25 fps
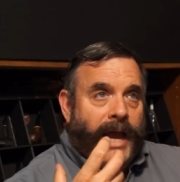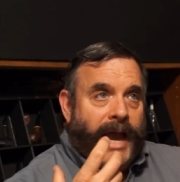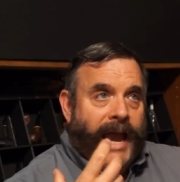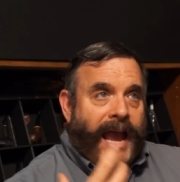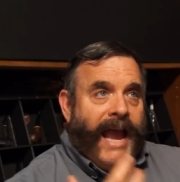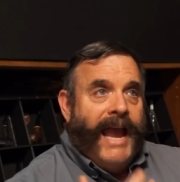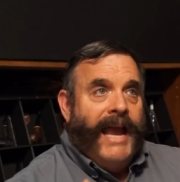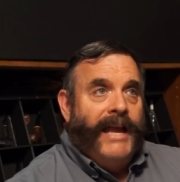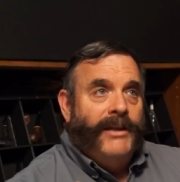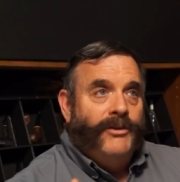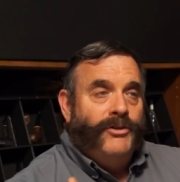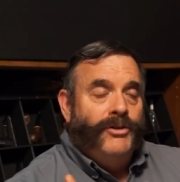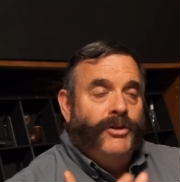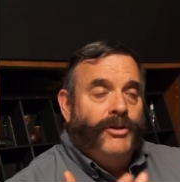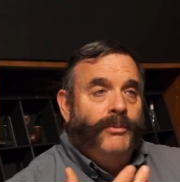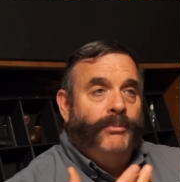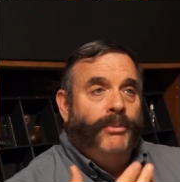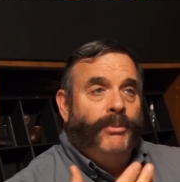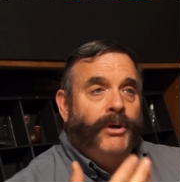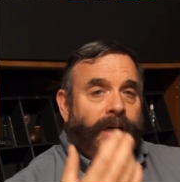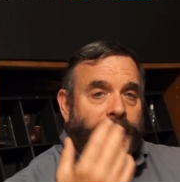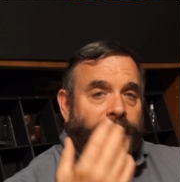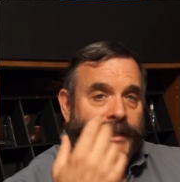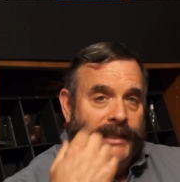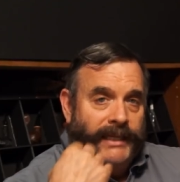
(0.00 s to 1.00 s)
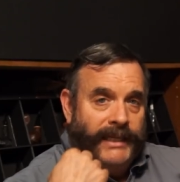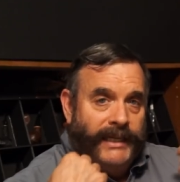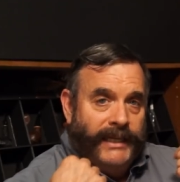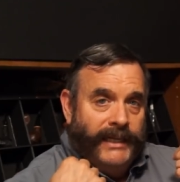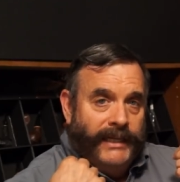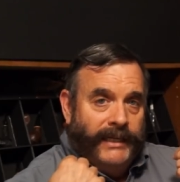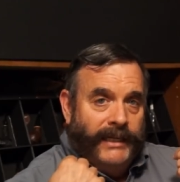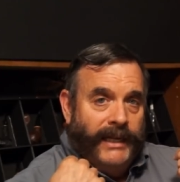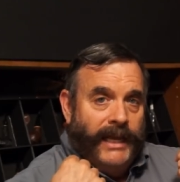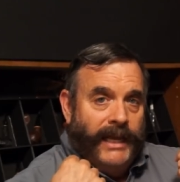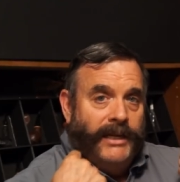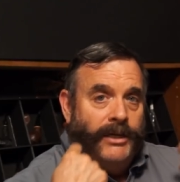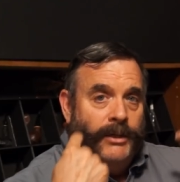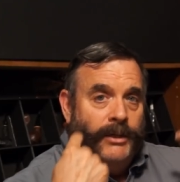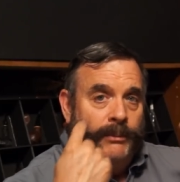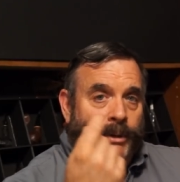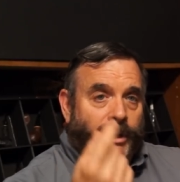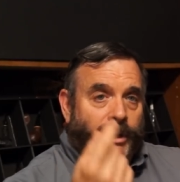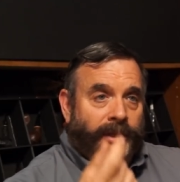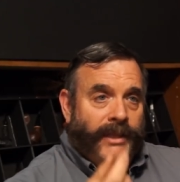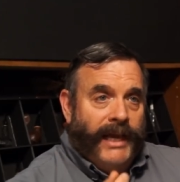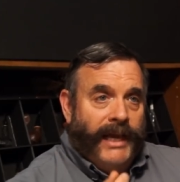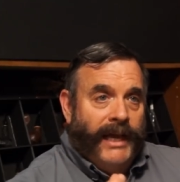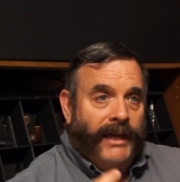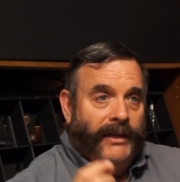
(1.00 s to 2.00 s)
as you breathe in and you
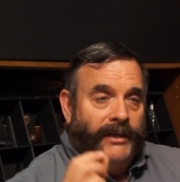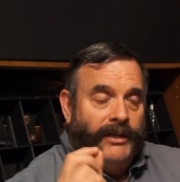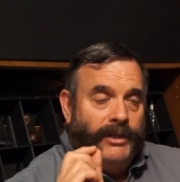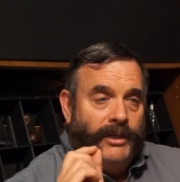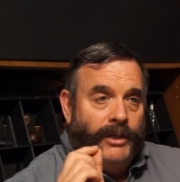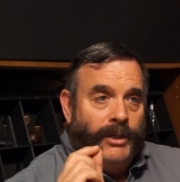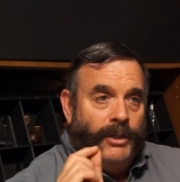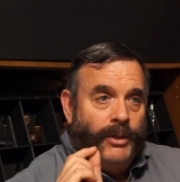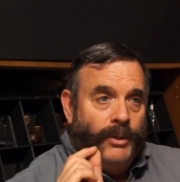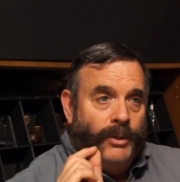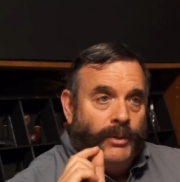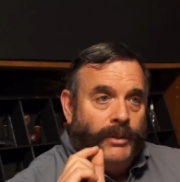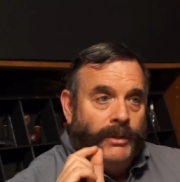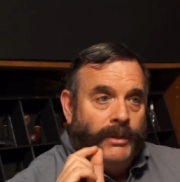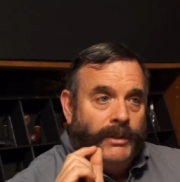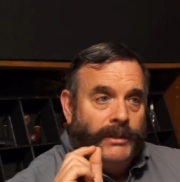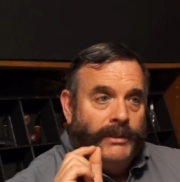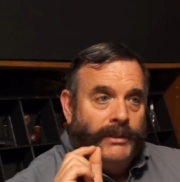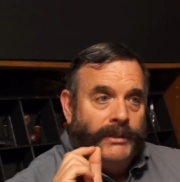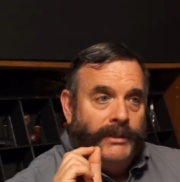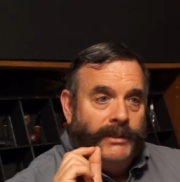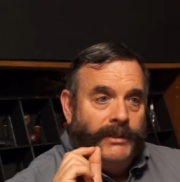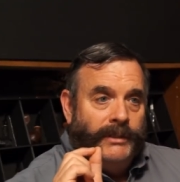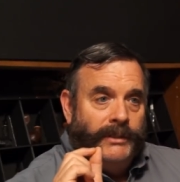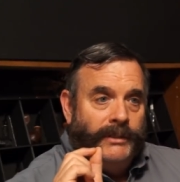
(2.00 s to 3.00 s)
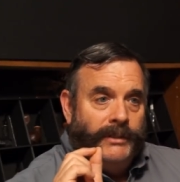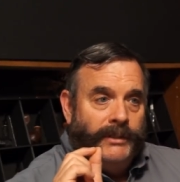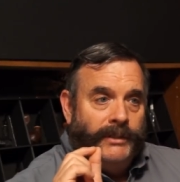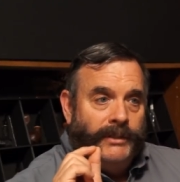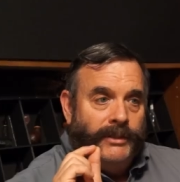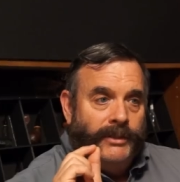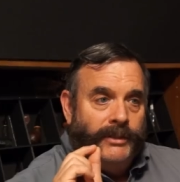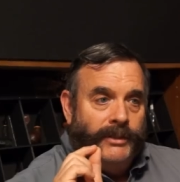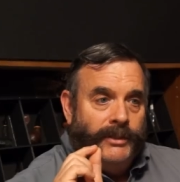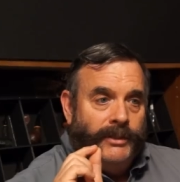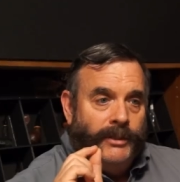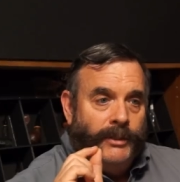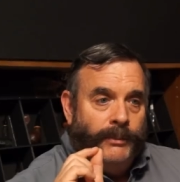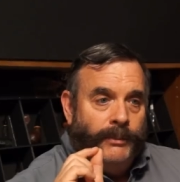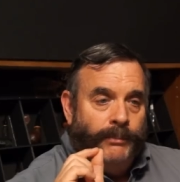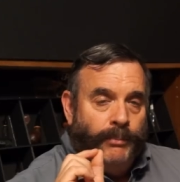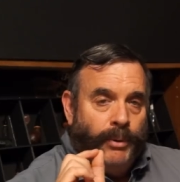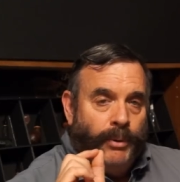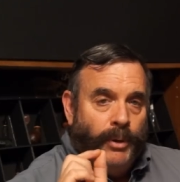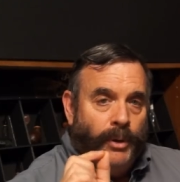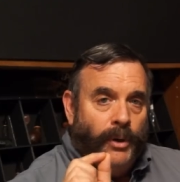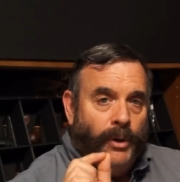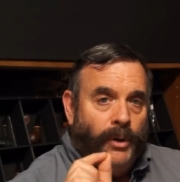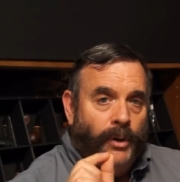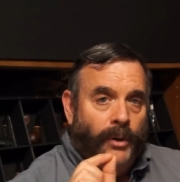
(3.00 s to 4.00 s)
breathe out you you
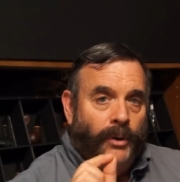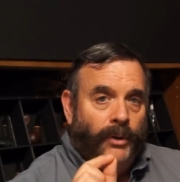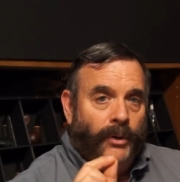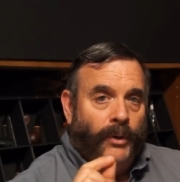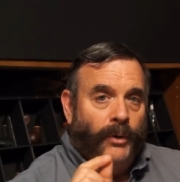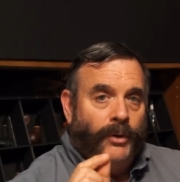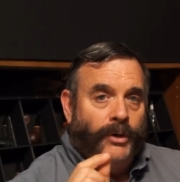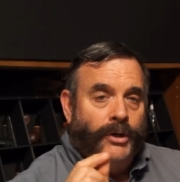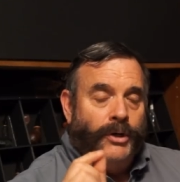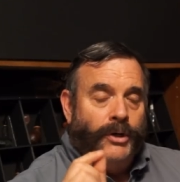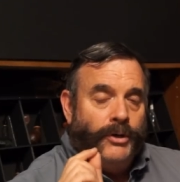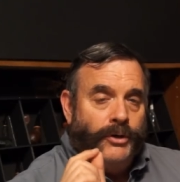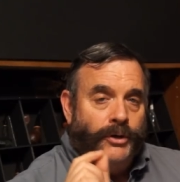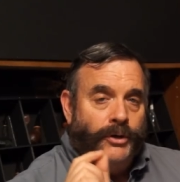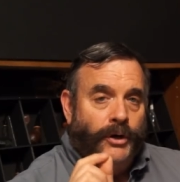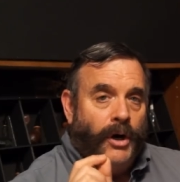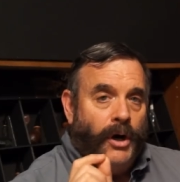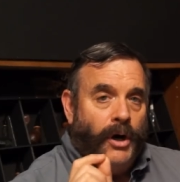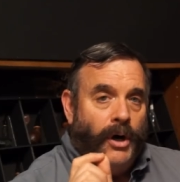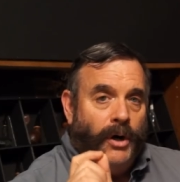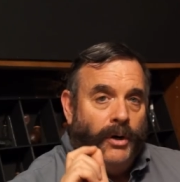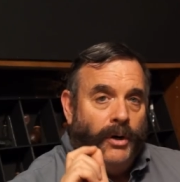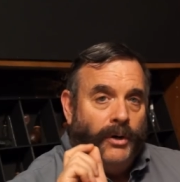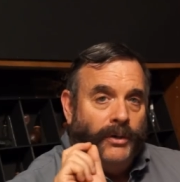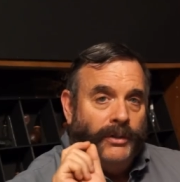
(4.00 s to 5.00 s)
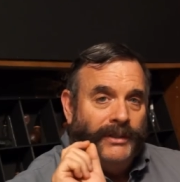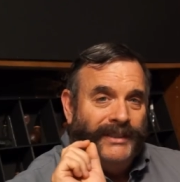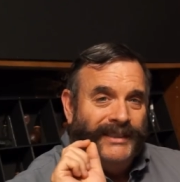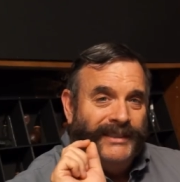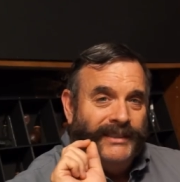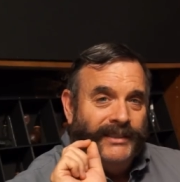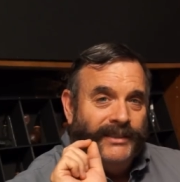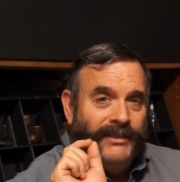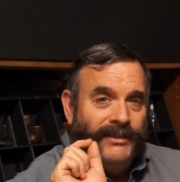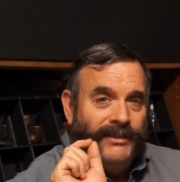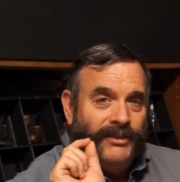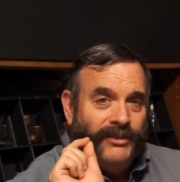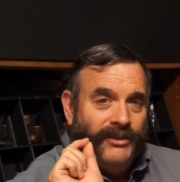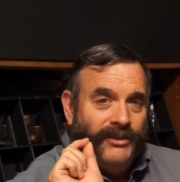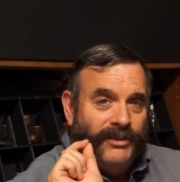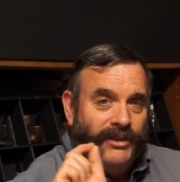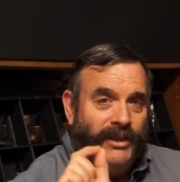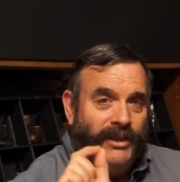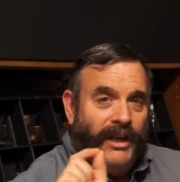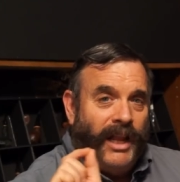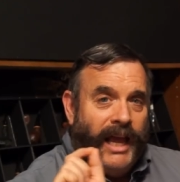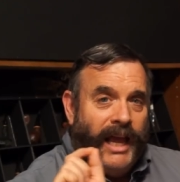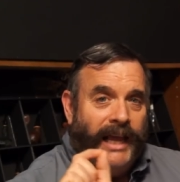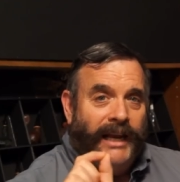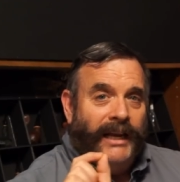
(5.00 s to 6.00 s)
pull or you draw
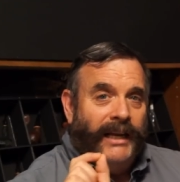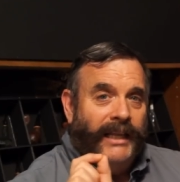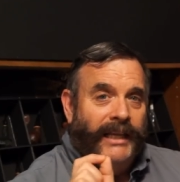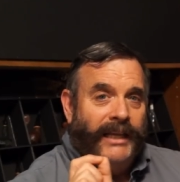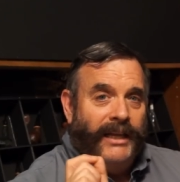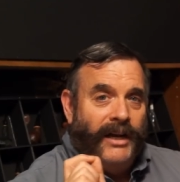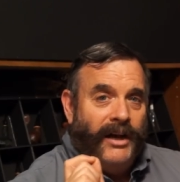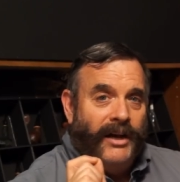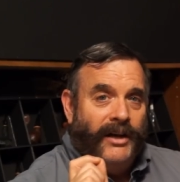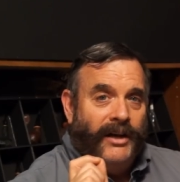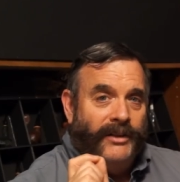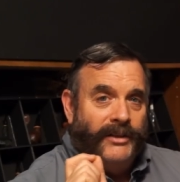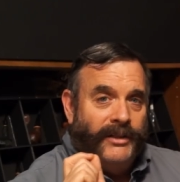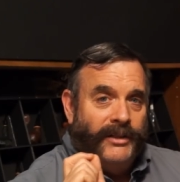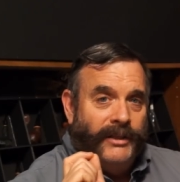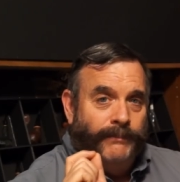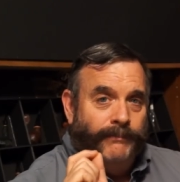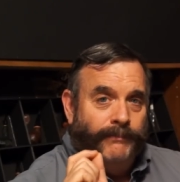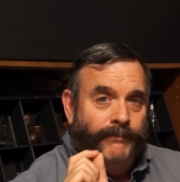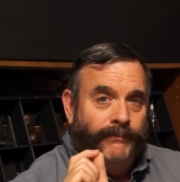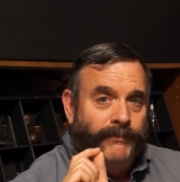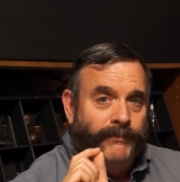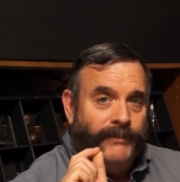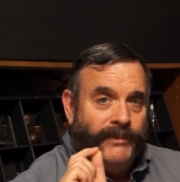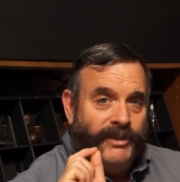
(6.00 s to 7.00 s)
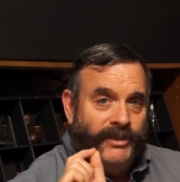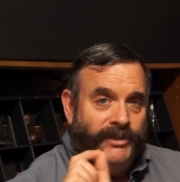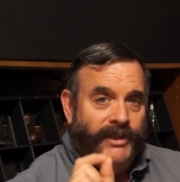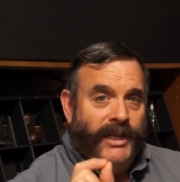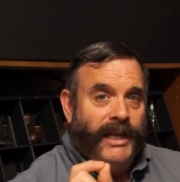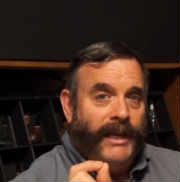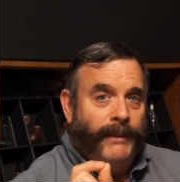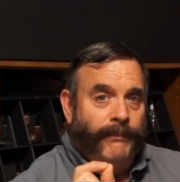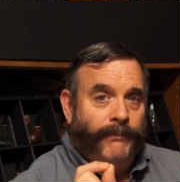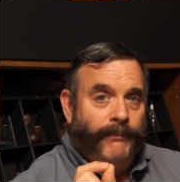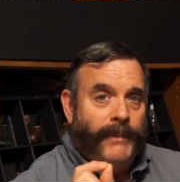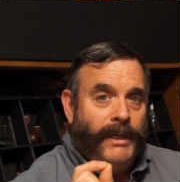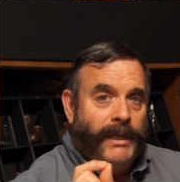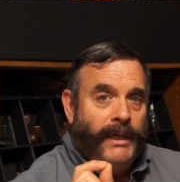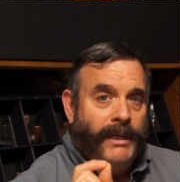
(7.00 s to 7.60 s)
slightly on the stem